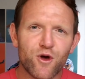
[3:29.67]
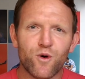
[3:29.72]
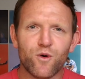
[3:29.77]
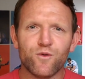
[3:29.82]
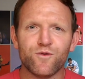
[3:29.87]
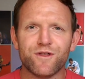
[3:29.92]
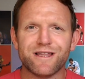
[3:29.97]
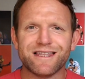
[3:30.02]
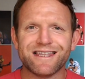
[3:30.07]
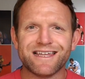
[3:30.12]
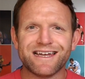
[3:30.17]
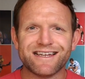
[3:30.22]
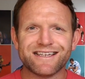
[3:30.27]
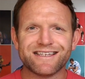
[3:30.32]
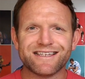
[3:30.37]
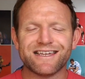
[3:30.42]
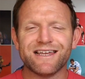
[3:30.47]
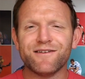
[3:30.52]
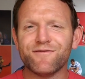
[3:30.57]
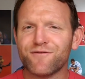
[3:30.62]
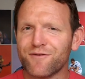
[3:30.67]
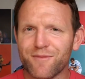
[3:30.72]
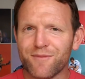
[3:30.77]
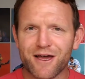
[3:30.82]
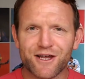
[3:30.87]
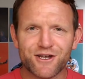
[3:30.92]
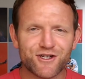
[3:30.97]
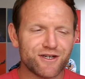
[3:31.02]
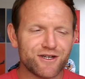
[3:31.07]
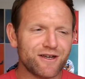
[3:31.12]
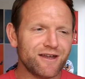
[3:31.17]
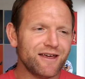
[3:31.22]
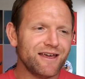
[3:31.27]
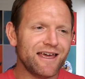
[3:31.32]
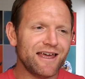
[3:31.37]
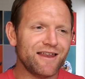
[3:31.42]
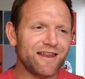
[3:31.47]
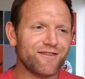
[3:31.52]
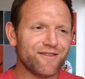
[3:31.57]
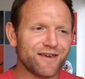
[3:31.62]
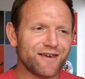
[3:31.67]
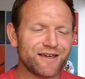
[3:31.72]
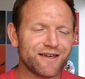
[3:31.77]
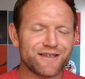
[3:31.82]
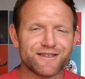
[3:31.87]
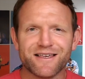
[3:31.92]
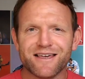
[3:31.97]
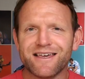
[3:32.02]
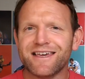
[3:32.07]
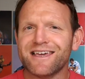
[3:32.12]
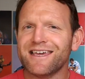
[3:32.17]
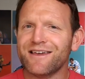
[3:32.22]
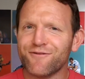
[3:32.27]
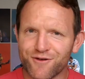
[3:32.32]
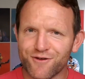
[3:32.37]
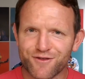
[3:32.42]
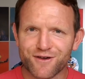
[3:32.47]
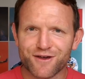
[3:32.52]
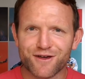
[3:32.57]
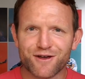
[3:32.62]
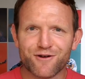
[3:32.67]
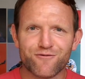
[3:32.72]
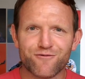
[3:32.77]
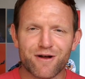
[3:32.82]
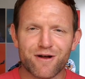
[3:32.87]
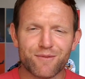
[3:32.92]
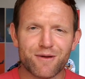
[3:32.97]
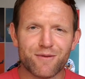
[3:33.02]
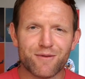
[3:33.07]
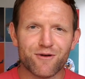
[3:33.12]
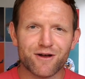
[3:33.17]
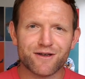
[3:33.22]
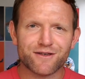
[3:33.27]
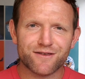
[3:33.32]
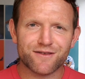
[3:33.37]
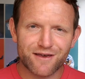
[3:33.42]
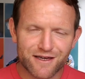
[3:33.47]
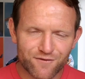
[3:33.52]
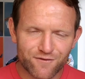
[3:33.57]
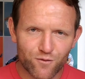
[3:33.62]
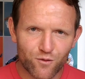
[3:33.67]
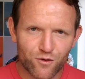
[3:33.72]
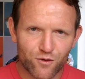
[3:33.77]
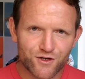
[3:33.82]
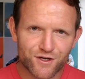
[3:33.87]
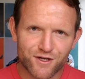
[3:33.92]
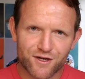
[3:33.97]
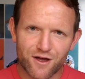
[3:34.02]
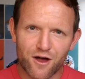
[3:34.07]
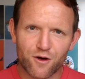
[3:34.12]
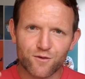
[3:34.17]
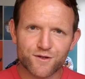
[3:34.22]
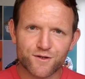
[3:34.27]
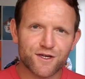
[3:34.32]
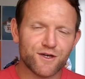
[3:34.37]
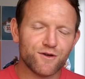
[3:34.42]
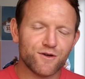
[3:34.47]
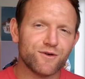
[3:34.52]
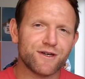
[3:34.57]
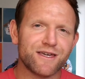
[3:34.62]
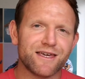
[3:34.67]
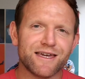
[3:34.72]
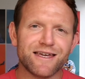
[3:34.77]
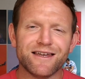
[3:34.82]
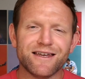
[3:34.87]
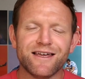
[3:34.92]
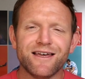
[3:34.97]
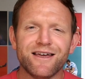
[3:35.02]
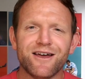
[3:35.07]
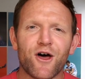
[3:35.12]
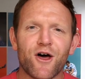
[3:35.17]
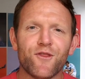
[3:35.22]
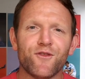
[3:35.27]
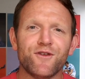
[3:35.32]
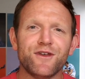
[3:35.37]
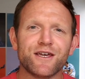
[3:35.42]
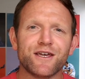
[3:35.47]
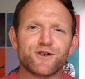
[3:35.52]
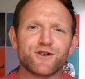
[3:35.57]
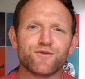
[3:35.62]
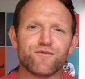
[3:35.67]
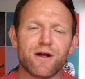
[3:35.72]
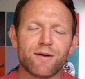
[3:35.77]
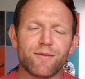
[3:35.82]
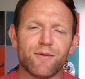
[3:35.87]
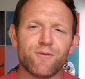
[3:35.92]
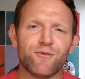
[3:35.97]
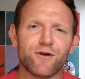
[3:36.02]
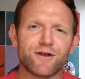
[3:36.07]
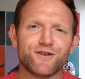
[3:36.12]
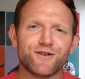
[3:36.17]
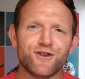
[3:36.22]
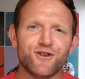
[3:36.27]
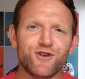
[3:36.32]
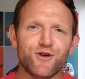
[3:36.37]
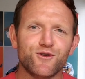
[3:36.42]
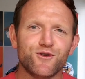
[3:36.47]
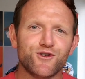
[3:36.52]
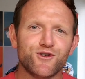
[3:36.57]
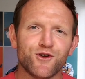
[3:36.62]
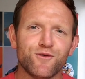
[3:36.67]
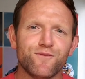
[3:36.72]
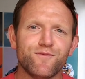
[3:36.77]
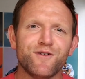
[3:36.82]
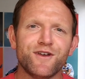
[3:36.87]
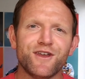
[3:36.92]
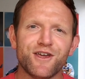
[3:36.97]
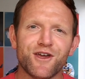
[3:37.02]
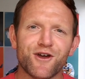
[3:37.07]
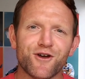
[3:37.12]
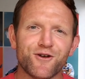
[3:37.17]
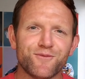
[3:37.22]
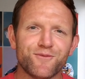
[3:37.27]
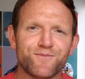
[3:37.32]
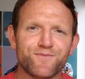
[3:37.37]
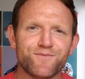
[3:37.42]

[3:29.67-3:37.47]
all the latest information and things, everything Rugby Bricks. Thanks for watching. I'll see you again on the next Rugby Bricks YouTube video.